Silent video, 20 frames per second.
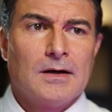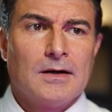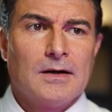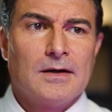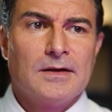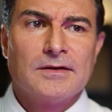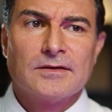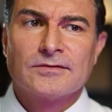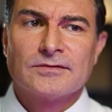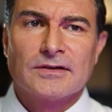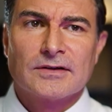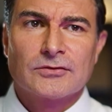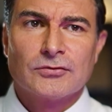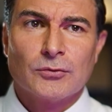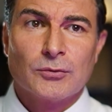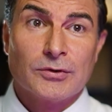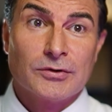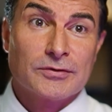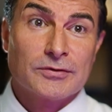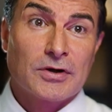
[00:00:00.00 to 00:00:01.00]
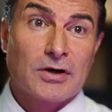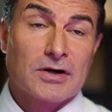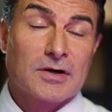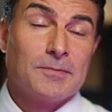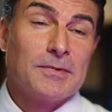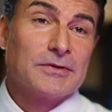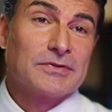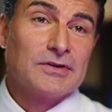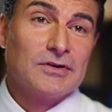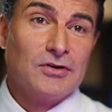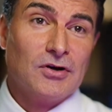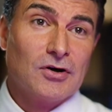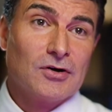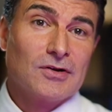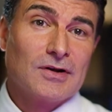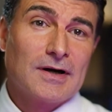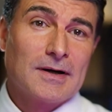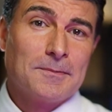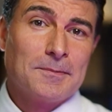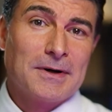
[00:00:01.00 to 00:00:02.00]
In this lecture, we're going to talk about the null
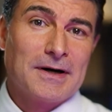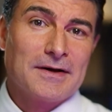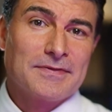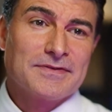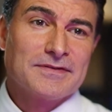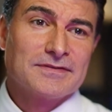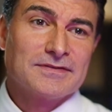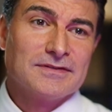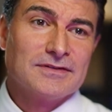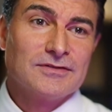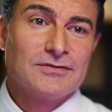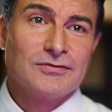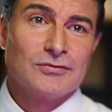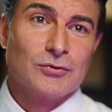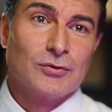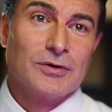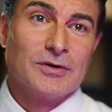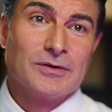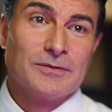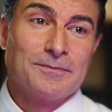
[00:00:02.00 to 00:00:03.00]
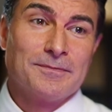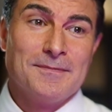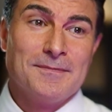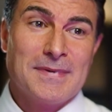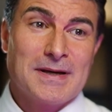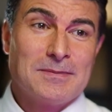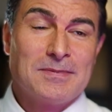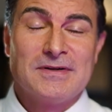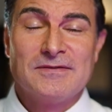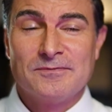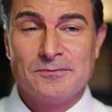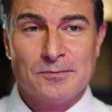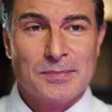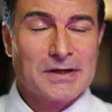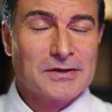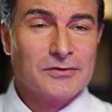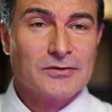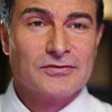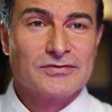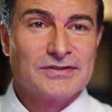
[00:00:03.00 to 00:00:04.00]
hypothesis, or maybe even
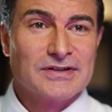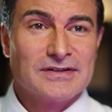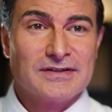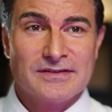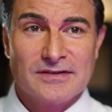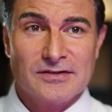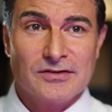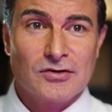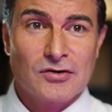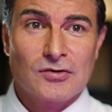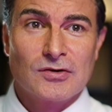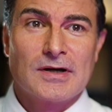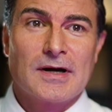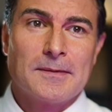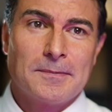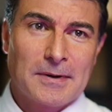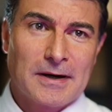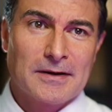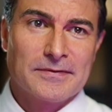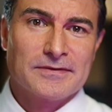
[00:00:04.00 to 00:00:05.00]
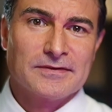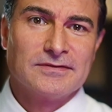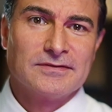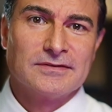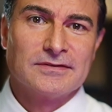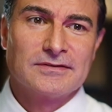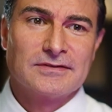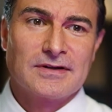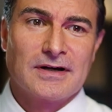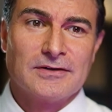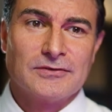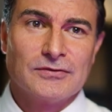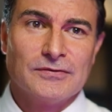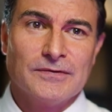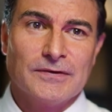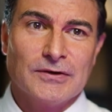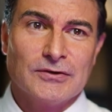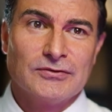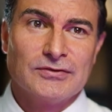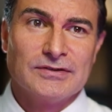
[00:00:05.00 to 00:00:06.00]
better stated, the null hypothesis
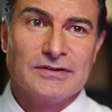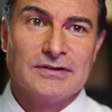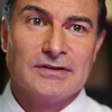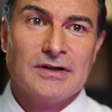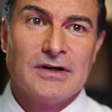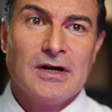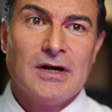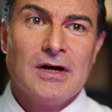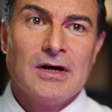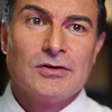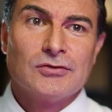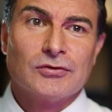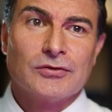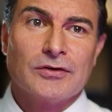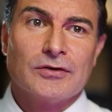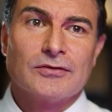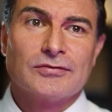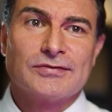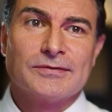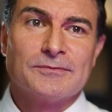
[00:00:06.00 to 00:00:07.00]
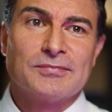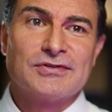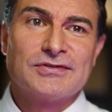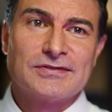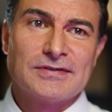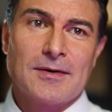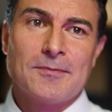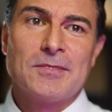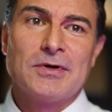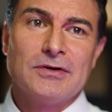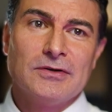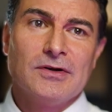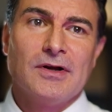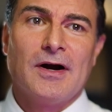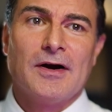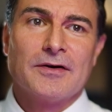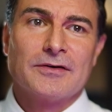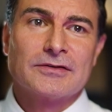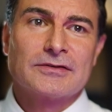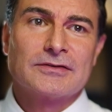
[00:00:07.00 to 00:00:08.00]
controversy. So there are some seminal
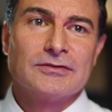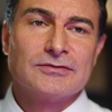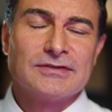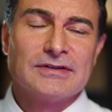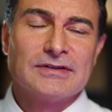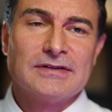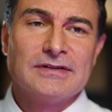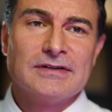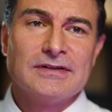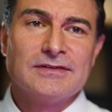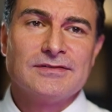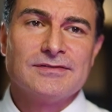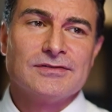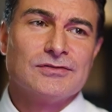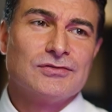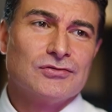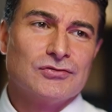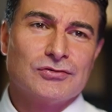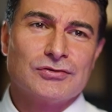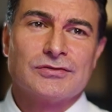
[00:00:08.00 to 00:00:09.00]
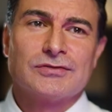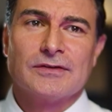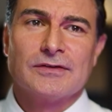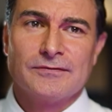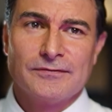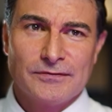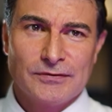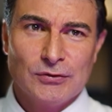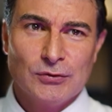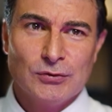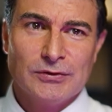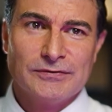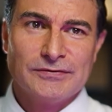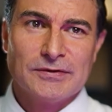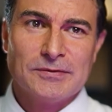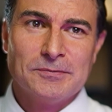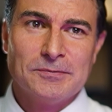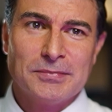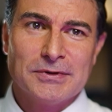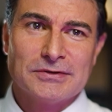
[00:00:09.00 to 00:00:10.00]
articles on this. This is just a few of
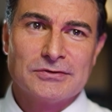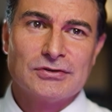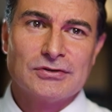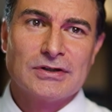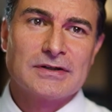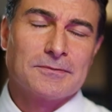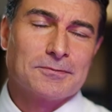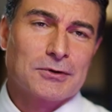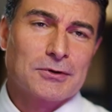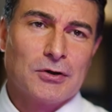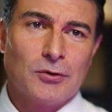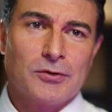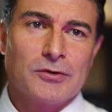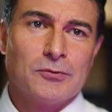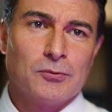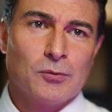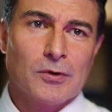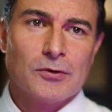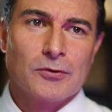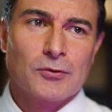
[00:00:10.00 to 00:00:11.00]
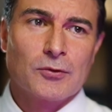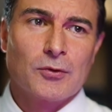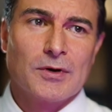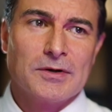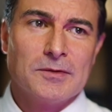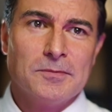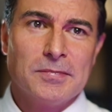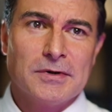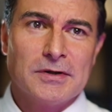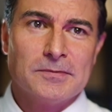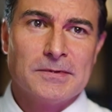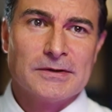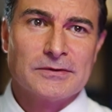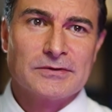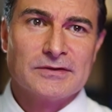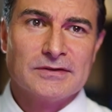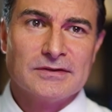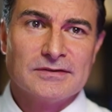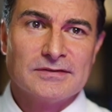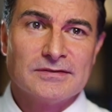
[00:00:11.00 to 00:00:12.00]
them, but Jacob Cohen wrote quite a bit about
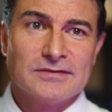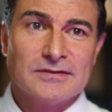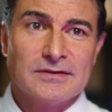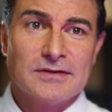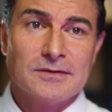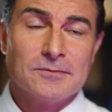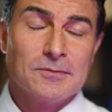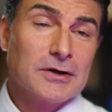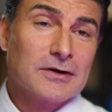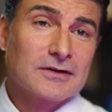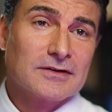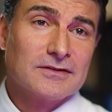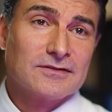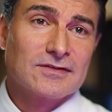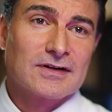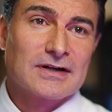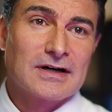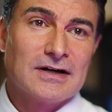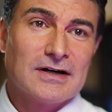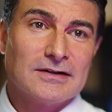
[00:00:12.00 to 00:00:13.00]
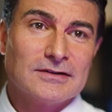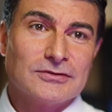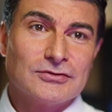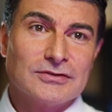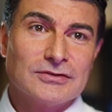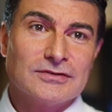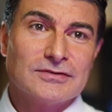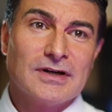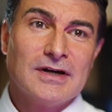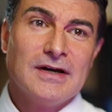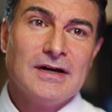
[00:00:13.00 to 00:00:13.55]
this in The American Psychologist.